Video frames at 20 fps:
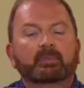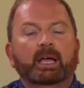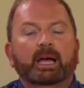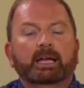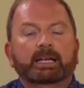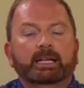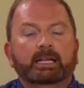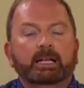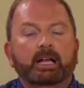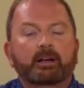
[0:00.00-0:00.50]
And
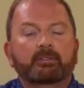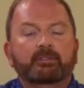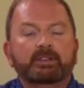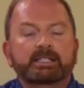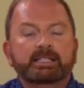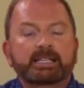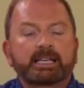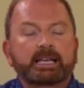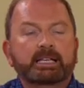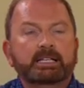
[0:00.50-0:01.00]
it covers
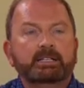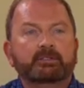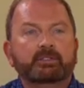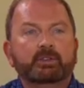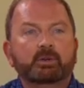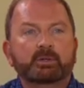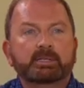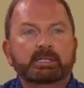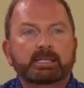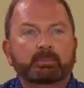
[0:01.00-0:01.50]
the end of
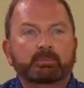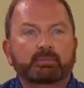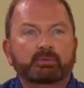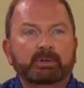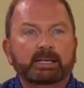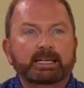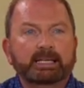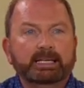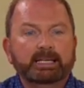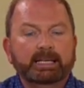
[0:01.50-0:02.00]
your zip
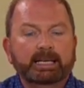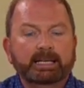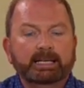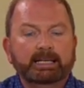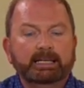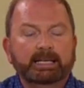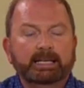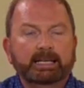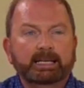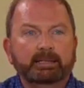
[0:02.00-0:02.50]
really
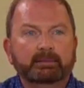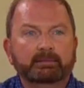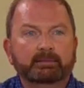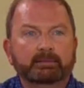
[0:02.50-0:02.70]
neatly.